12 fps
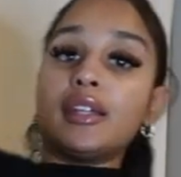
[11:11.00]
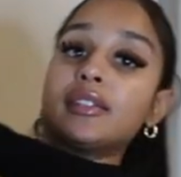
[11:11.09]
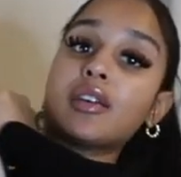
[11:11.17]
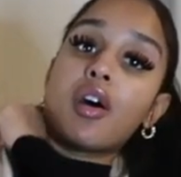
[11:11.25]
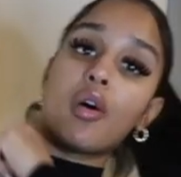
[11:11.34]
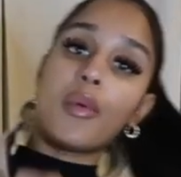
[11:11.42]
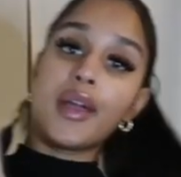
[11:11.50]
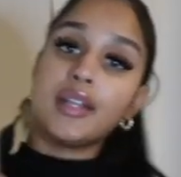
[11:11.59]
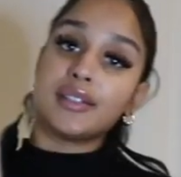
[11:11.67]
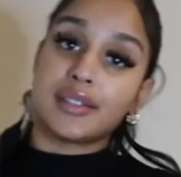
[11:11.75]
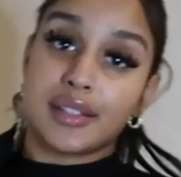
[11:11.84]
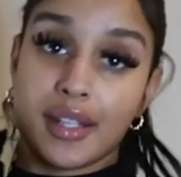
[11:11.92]
is
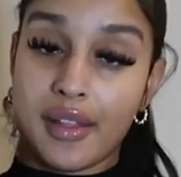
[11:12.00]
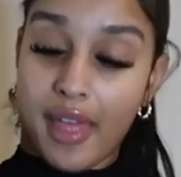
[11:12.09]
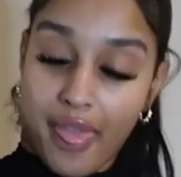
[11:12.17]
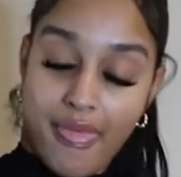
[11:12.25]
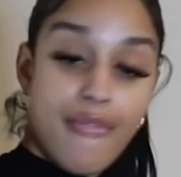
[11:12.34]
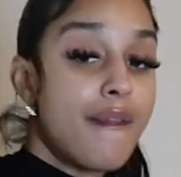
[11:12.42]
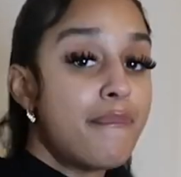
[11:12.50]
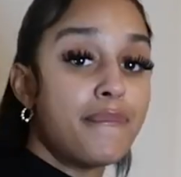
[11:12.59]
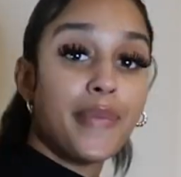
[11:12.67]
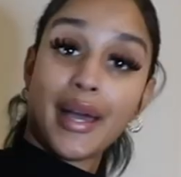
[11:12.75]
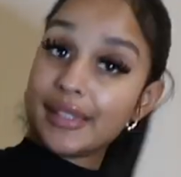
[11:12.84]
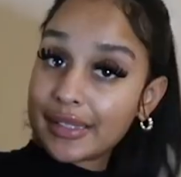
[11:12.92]
always the
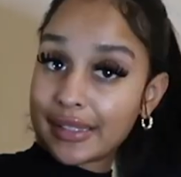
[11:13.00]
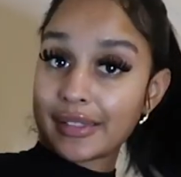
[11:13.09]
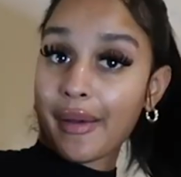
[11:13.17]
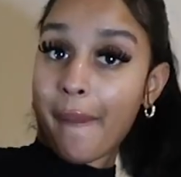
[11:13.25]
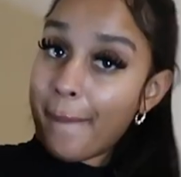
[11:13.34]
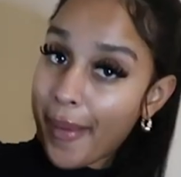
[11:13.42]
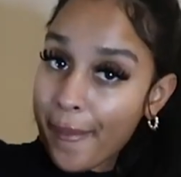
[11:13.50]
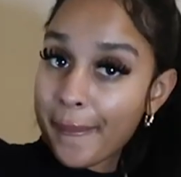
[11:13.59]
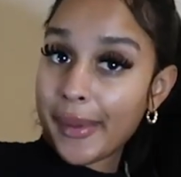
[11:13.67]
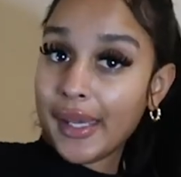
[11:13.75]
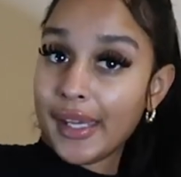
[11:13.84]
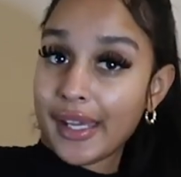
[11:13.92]
best
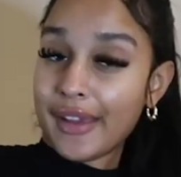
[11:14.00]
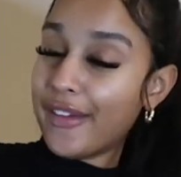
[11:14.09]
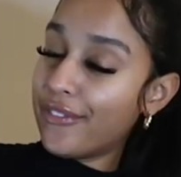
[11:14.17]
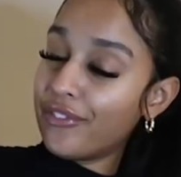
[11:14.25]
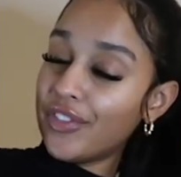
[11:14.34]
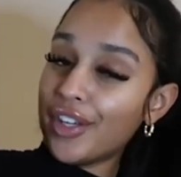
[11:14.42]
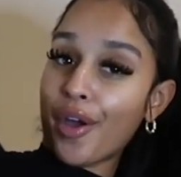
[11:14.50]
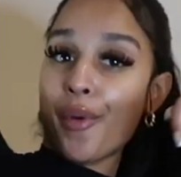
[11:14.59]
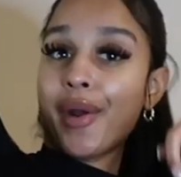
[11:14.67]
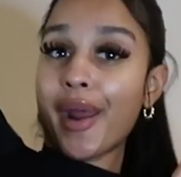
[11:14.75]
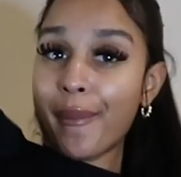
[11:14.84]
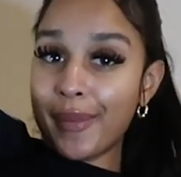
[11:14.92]
moment, if you know
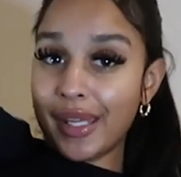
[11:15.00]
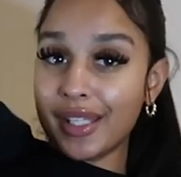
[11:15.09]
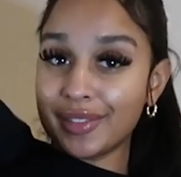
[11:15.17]
what I mean.